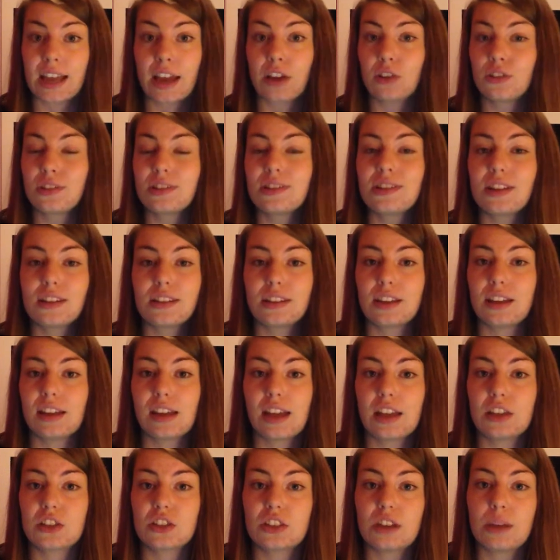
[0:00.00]
I've got nothing
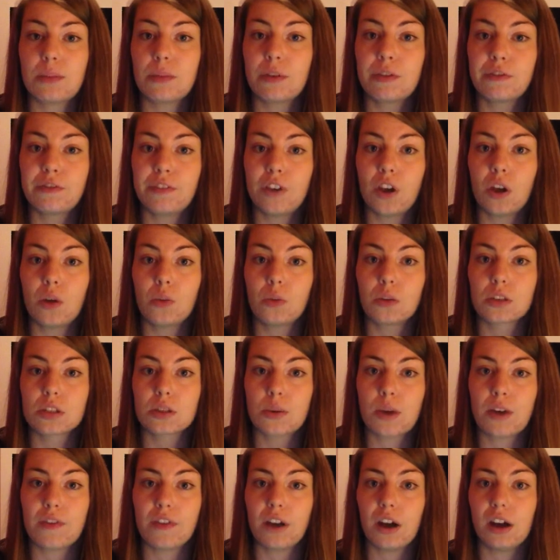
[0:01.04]
against Gemma and Fern
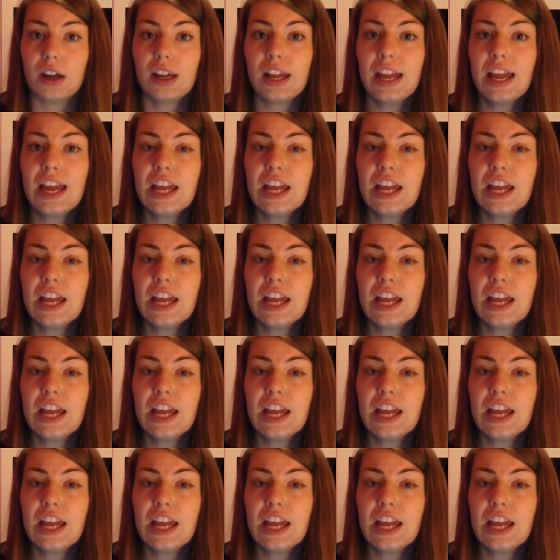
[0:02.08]
whatsoever.